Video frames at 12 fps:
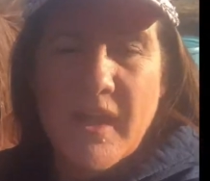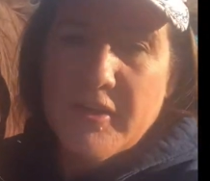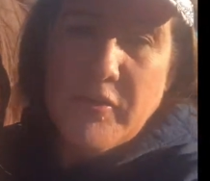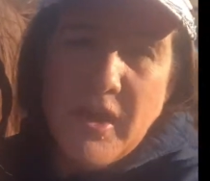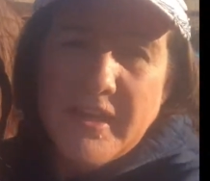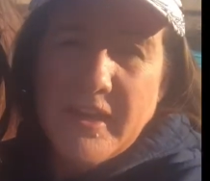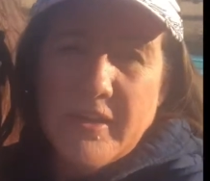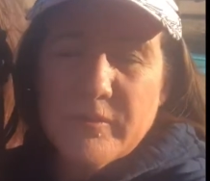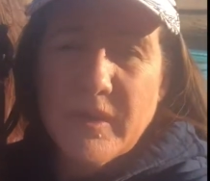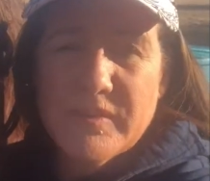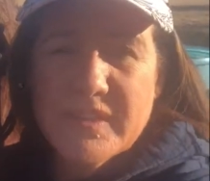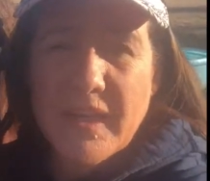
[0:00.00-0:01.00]
I know I had a
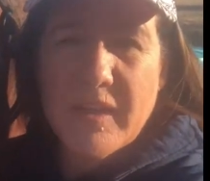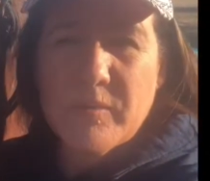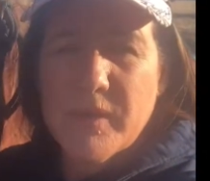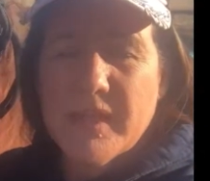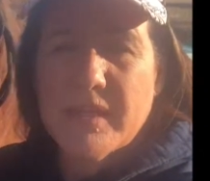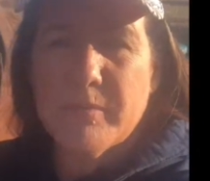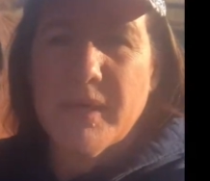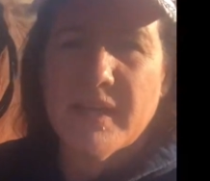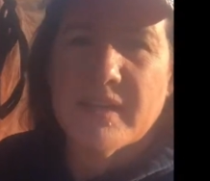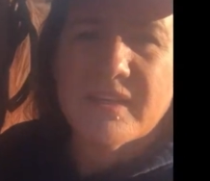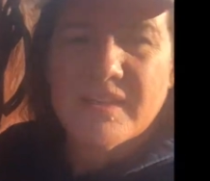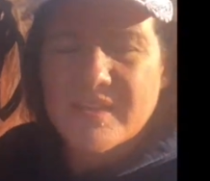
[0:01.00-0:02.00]
rough second week, but
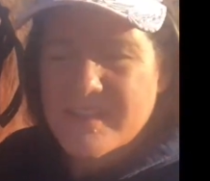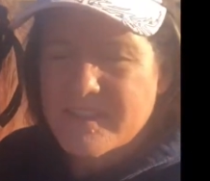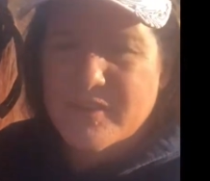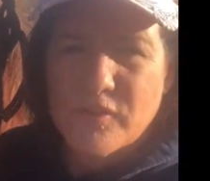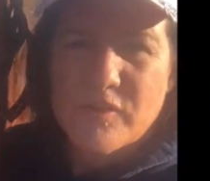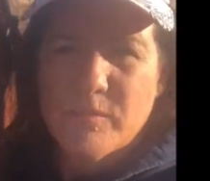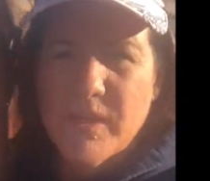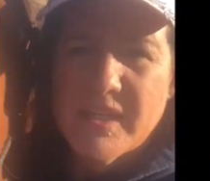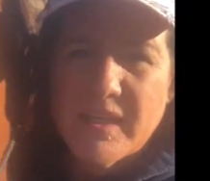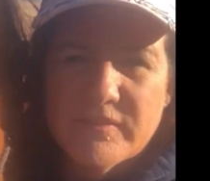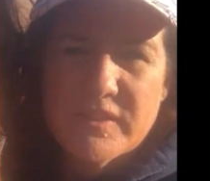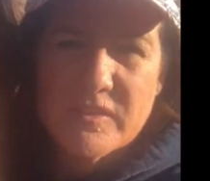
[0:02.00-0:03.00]
this third
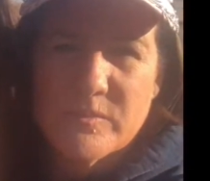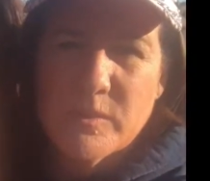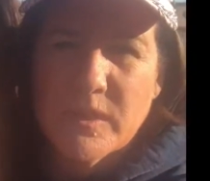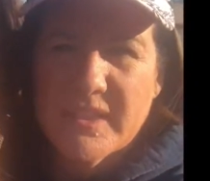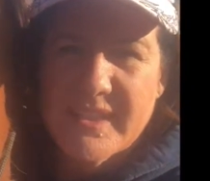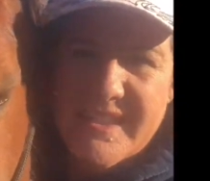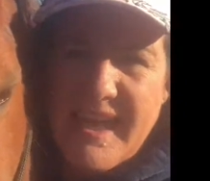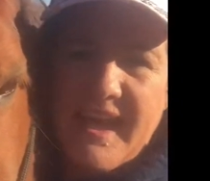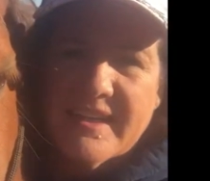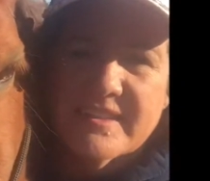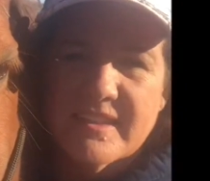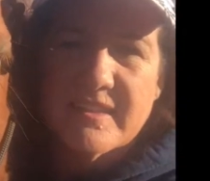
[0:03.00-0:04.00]
week I've just really
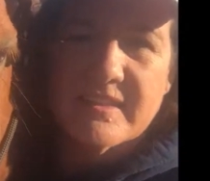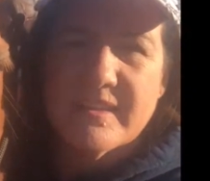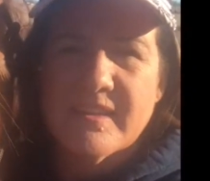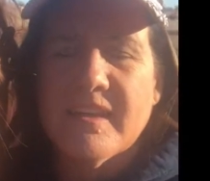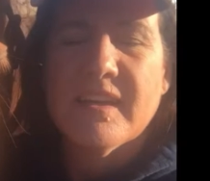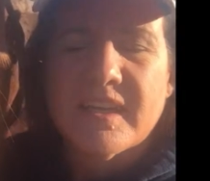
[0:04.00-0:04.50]
attacked it, and